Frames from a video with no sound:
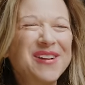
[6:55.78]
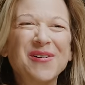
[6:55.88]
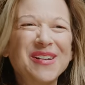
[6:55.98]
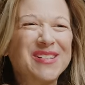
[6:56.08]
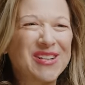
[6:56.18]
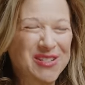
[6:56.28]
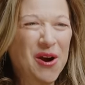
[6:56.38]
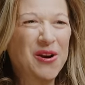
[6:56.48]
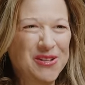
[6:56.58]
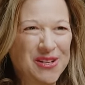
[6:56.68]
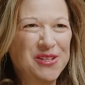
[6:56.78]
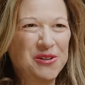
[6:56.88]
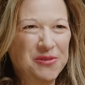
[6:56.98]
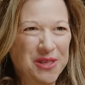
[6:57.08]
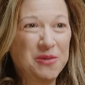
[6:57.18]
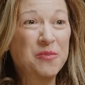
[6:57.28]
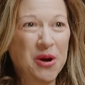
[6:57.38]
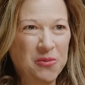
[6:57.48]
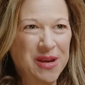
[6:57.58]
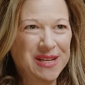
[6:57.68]
I know it's it's hard to do in the
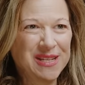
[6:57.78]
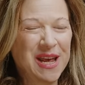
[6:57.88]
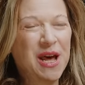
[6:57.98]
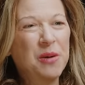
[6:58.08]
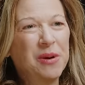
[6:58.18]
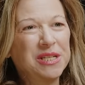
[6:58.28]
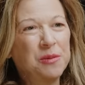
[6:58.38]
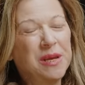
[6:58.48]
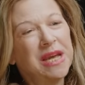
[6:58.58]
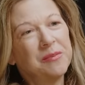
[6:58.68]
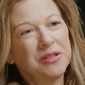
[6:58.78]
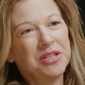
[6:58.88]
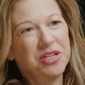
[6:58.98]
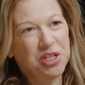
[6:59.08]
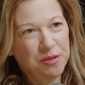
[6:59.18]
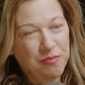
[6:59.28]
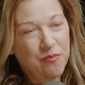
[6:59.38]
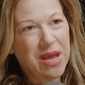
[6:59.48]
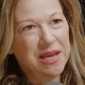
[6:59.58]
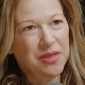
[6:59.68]
moment, but to be able to just
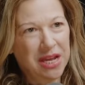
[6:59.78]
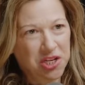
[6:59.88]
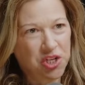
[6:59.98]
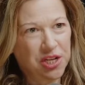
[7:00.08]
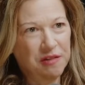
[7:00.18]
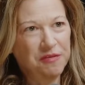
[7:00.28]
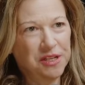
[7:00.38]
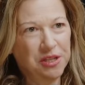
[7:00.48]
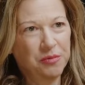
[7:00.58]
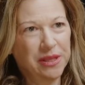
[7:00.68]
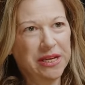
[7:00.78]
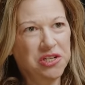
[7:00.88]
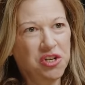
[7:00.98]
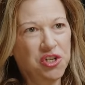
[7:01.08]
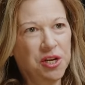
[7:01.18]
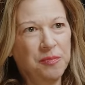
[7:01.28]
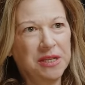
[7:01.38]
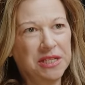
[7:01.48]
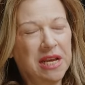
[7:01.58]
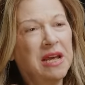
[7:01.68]
make that shift in the relationship
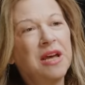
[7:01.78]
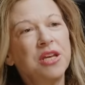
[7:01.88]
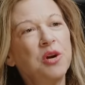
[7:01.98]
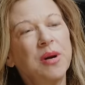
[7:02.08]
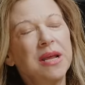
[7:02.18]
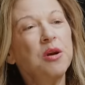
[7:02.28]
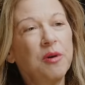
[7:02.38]
and say, you know what, I